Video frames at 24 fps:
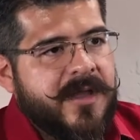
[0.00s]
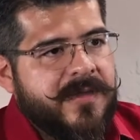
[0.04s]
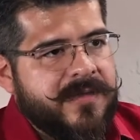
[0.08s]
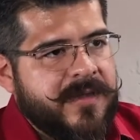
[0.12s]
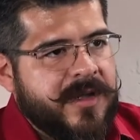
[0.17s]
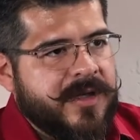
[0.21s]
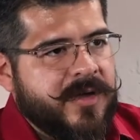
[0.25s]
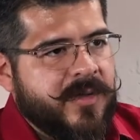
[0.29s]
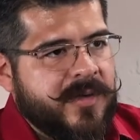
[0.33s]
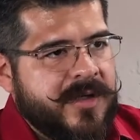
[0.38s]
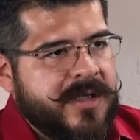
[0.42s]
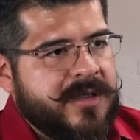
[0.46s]

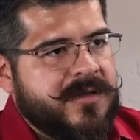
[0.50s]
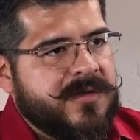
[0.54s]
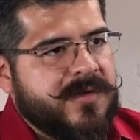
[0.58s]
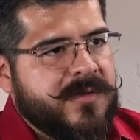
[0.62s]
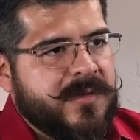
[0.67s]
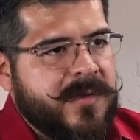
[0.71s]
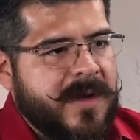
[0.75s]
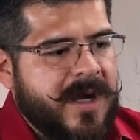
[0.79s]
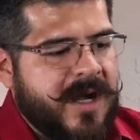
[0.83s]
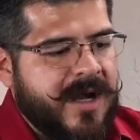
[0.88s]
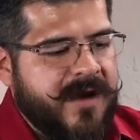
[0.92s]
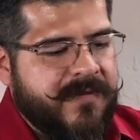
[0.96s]
that you need
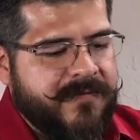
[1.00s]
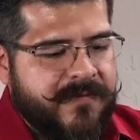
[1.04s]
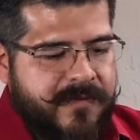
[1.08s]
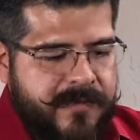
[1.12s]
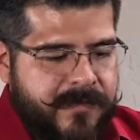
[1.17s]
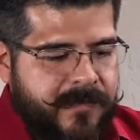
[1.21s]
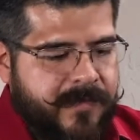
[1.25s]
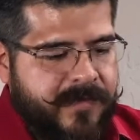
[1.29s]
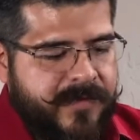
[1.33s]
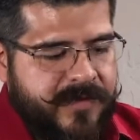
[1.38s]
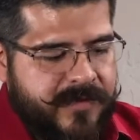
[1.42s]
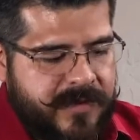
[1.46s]
to have,
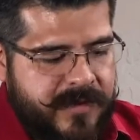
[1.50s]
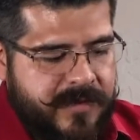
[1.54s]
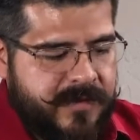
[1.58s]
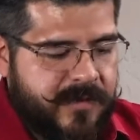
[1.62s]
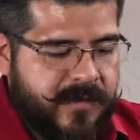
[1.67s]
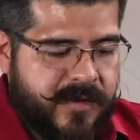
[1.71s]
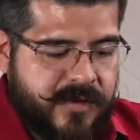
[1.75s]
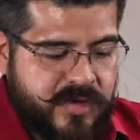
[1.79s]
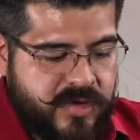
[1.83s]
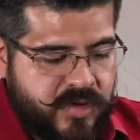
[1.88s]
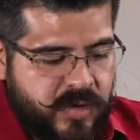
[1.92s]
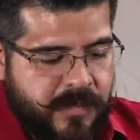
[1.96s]

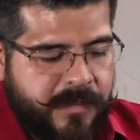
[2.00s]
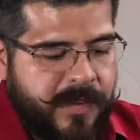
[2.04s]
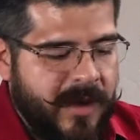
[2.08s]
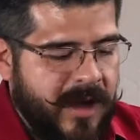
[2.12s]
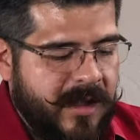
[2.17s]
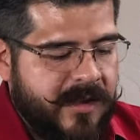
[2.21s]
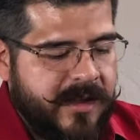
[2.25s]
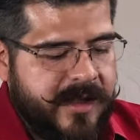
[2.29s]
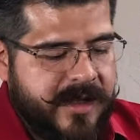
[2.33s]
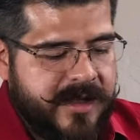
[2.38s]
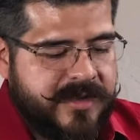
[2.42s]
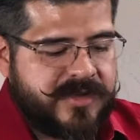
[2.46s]
the shoe
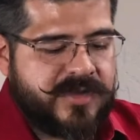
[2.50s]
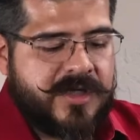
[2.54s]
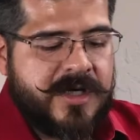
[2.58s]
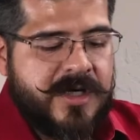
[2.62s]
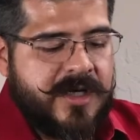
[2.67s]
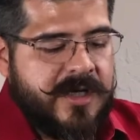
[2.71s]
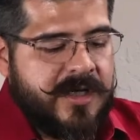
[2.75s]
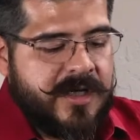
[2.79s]
polish.